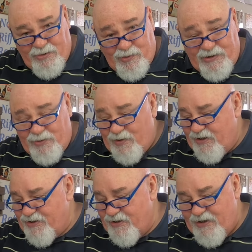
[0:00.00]

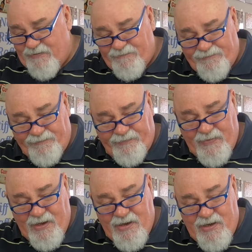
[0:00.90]
2023.
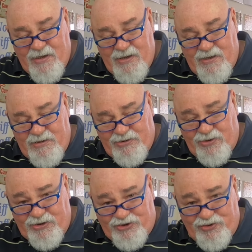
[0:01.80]
So
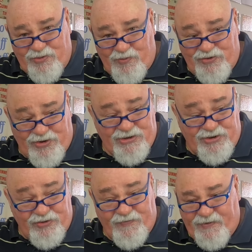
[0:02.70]
the June is
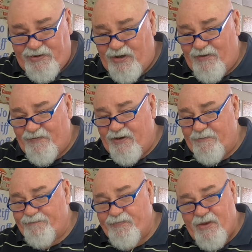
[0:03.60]
due for delivery.
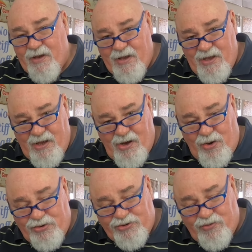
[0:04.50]
I
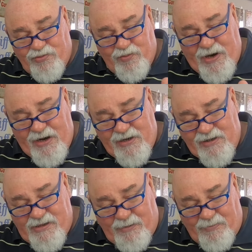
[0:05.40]
also went
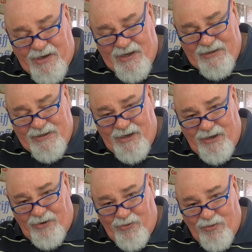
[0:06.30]
into their back
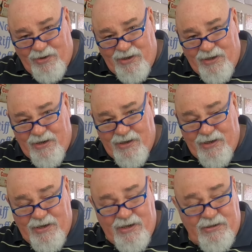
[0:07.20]
catalogue
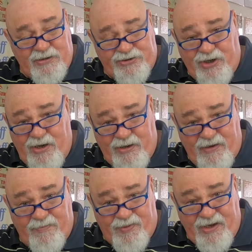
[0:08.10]
to try and
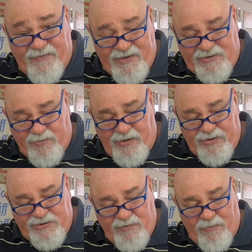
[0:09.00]
get previous
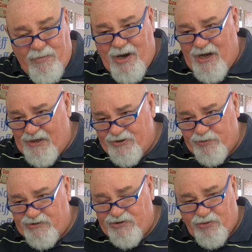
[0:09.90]
months. March
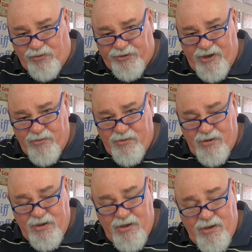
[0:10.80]
was sold out,
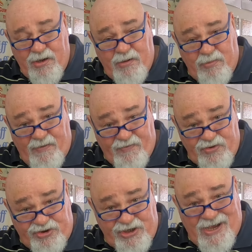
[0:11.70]
but I've
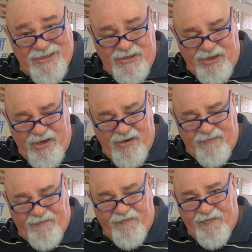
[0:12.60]
got January and
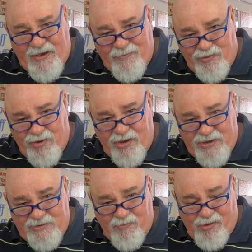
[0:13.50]

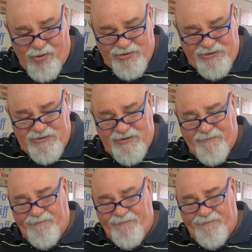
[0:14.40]
February's boxes.